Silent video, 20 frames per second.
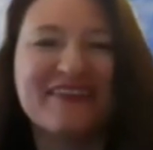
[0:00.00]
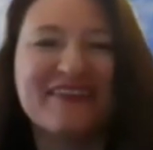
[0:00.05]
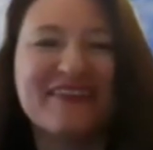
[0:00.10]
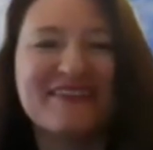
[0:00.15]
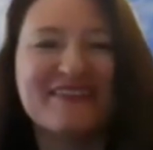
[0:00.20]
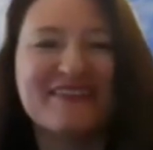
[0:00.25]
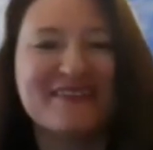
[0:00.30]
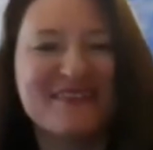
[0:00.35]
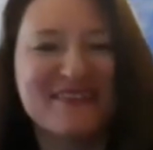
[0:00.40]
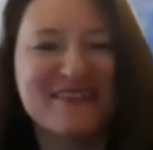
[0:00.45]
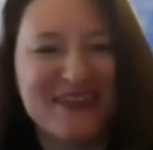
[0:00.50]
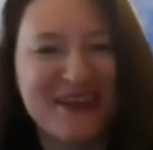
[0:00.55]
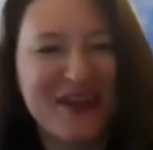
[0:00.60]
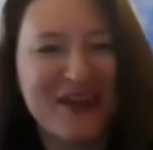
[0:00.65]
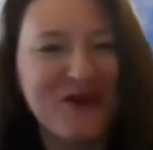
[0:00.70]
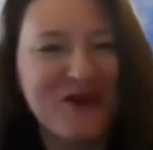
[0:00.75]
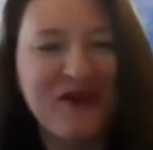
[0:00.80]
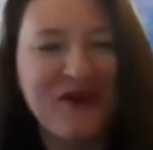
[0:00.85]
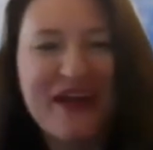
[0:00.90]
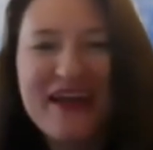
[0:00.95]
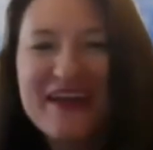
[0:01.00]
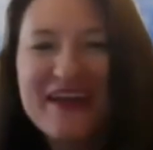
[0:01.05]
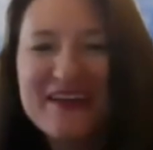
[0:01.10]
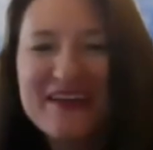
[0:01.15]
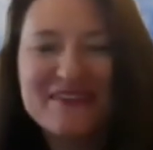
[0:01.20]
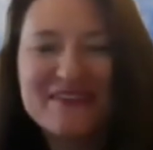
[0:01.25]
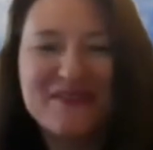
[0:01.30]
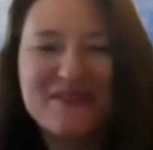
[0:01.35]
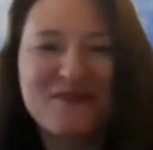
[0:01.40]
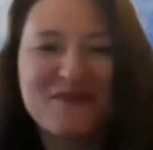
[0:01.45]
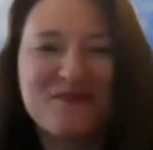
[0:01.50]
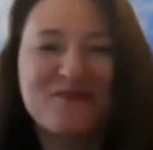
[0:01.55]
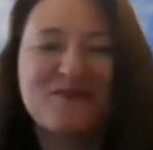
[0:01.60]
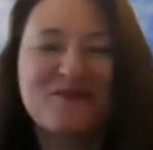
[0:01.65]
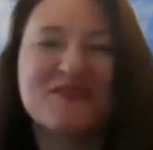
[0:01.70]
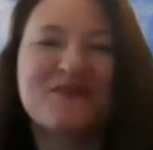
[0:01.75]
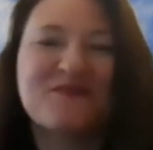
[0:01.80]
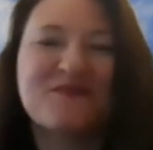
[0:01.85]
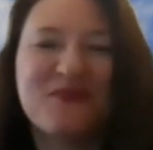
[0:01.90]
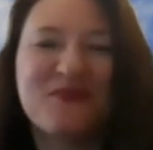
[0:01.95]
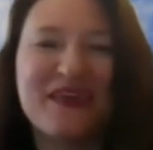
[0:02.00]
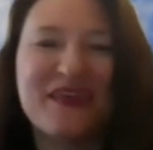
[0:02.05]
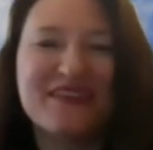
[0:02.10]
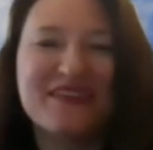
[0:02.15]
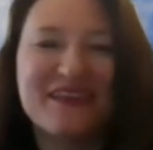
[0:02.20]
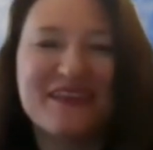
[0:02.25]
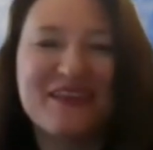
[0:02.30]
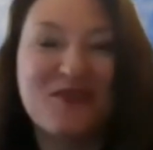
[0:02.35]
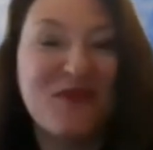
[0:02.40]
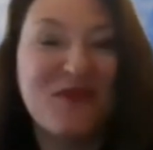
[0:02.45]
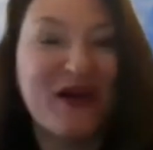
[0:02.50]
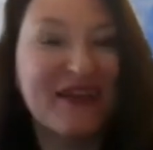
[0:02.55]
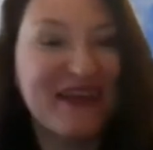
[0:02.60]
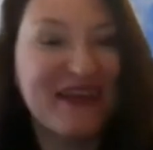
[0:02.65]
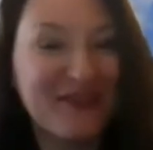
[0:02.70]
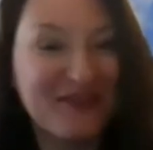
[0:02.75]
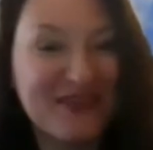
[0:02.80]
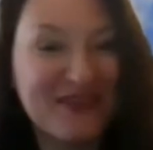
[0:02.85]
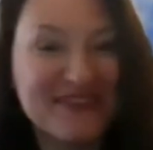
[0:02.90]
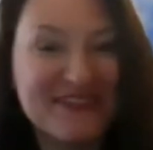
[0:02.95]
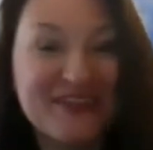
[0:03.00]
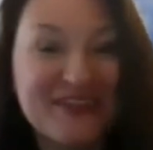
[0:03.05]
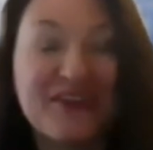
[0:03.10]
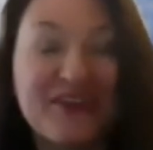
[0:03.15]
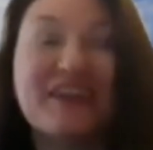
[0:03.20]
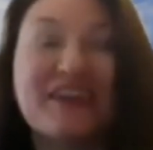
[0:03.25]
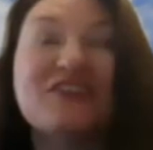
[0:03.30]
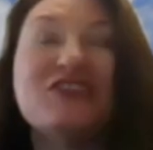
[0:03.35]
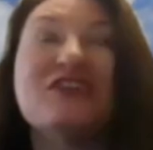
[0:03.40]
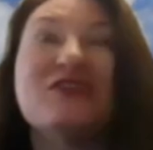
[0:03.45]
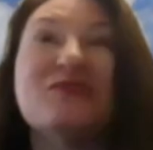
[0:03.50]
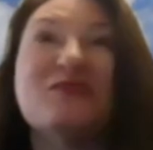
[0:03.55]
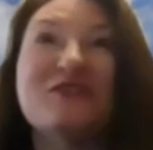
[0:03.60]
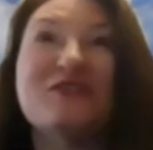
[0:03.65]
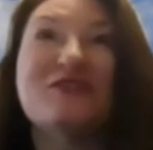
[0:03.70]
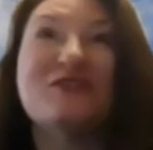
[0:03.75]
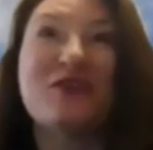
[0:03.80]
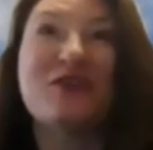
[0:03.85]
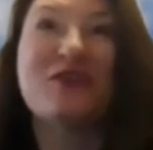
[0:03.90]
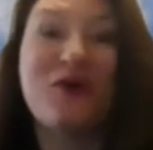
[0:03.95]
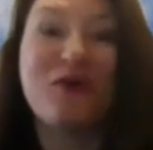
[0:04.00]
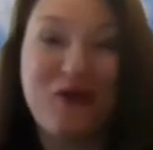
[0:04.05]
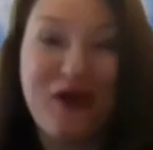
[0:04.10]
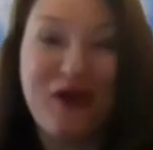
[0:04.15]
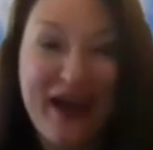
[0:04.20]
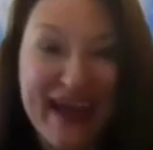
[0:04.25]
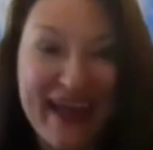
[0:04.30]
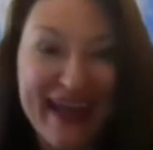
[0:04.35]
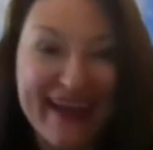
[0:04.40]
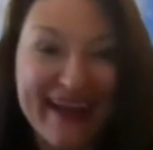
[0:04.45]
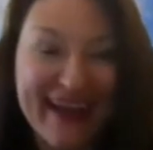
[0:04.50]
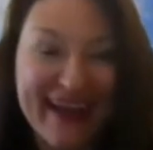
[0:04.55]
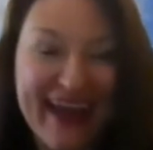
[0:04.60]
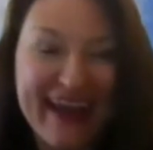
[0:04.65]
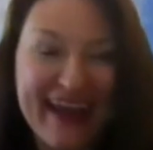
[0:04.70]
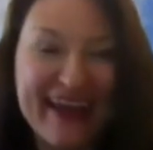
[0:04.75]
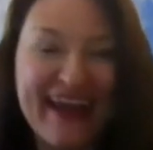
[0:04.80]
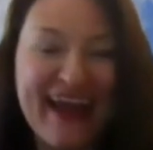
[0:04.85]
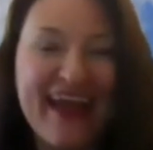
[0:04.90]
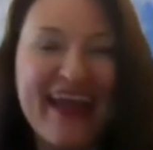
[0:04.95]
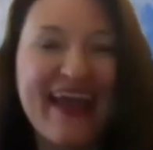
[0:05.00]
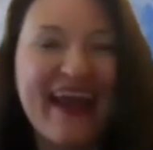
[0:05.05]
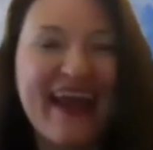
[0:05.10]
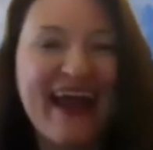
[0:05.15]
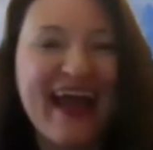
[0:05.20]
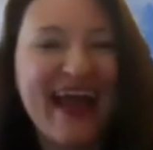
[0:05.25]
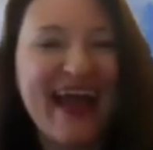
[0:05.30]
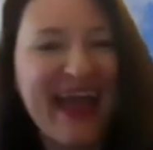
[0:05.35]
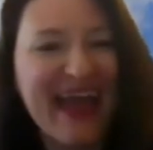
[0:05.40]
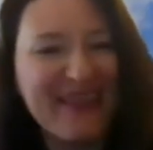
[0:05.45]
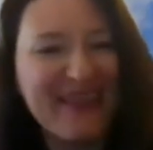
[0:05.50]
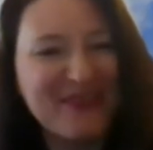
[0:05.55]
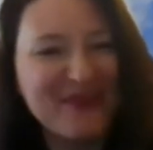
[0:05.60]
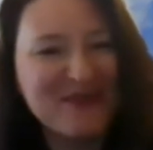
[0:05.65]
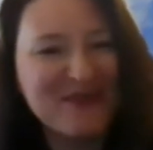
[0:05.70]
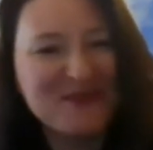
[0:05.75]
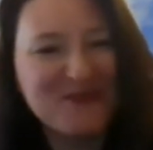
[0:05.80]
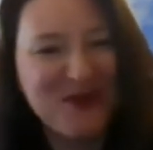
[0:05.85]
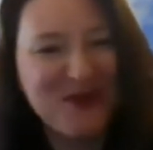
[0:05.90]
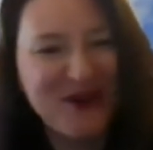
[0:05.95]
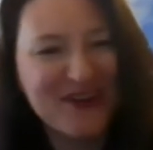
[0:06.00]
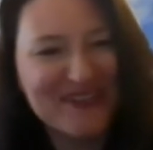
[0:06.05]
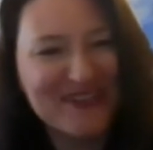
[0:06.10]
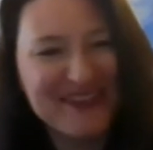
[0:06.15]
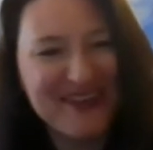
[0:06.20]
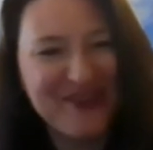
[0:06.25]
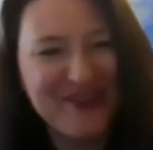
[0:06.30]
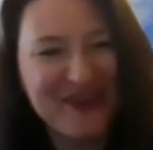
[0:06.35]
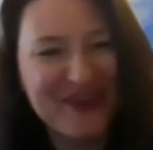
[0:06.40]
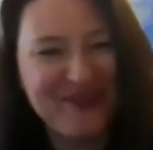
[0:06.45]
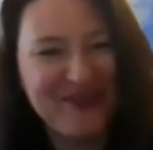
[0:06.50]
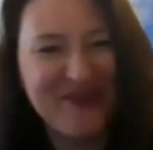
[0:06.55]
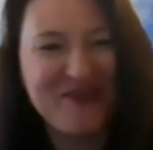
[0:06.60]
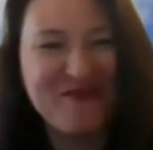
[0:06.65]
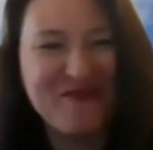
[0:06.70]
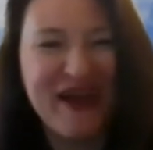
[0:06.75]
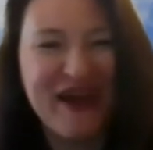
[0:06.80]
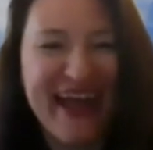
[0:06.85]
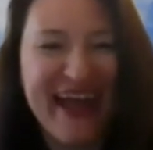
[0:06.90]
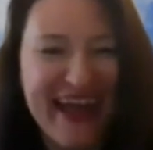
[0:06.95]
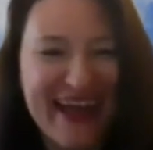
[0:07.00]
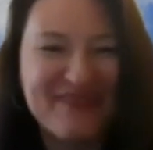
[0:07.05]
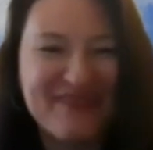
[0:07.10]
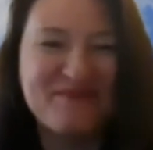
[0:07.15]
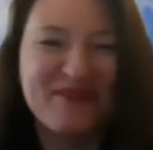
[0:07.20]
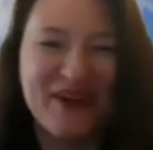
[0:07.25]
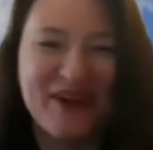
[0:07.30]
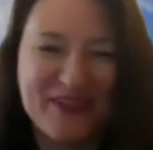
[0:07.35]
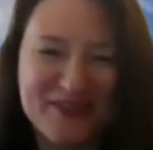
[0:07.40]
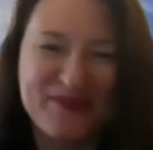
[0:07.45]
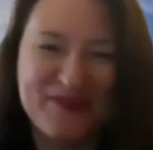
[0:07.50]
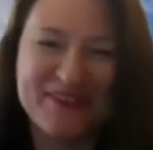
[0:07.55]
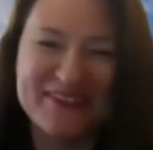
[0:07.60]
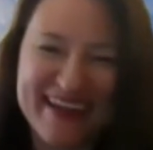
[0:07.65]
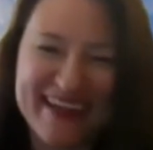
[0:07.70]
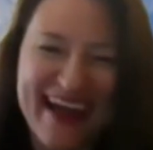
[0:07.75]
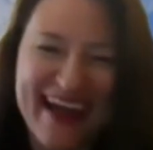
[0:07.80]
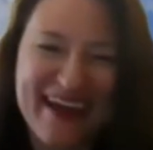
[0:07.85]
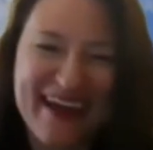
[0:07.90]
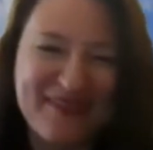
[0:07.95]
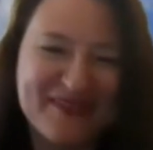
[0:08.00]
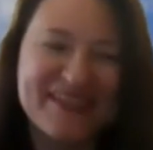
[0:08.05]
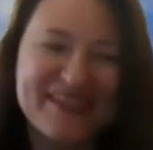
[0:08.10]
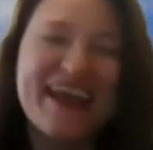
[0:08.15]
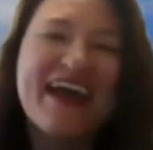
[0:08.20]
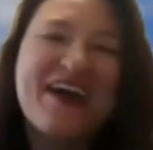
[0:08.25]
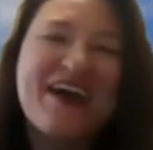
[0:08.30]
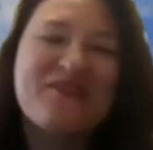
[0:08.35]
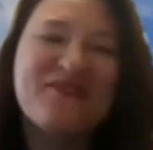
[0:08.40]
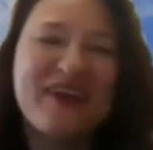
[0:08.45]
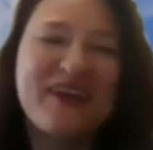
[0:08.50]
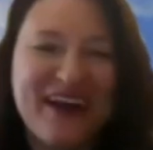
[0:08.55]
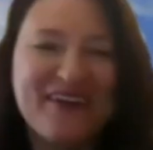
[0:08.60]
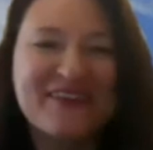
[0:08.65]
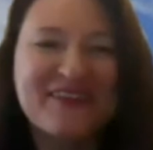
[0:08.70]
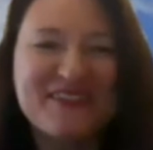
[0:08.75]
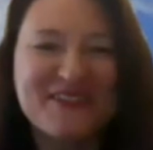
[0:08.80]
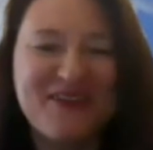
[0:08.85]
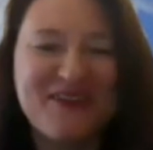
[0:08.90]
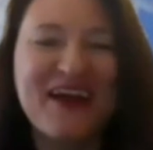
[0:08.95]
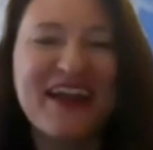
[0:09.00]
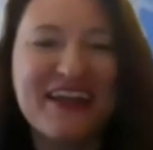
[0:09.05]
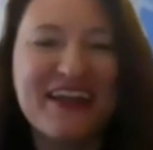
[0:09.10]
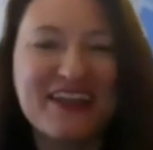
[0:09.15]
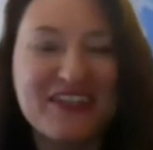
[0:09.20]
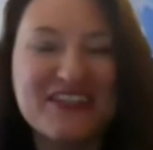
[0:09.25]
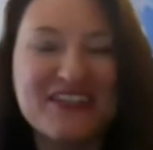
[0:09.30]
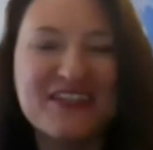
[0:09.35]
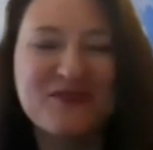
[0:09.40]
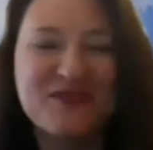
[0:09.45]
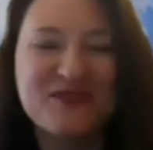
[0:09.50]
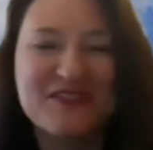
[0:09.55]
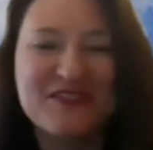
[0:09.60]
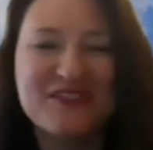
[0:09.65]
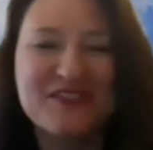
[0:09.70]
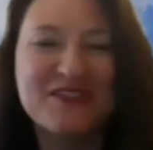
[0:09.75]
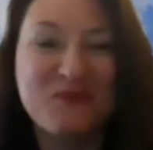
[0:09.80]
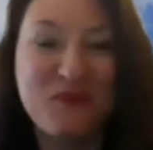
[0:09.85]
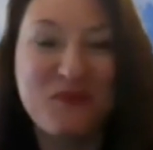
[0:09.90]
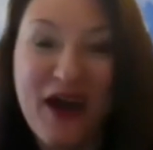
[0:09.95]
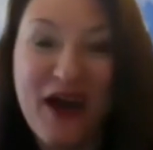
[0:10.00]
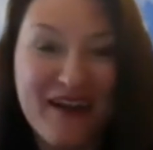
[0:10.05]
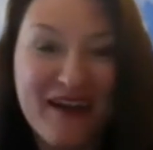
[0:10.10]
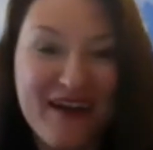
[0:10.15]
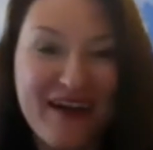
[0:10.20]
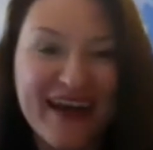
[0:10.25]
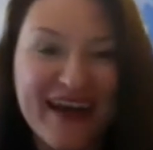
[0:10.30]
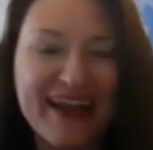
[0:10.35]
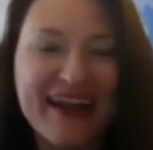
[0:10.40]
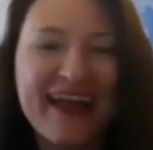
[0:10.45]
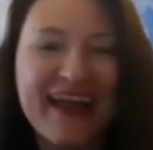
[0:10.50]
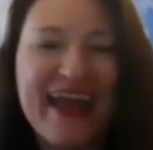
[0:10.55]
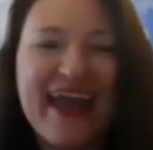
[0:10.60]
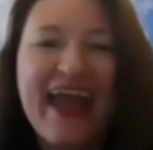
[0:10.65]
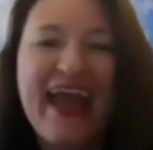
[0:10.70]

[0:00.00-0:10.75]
And this is, some things that you might not have considered. And she was so right. And I had those words going through my head multiple times when I was running. She was just spot on.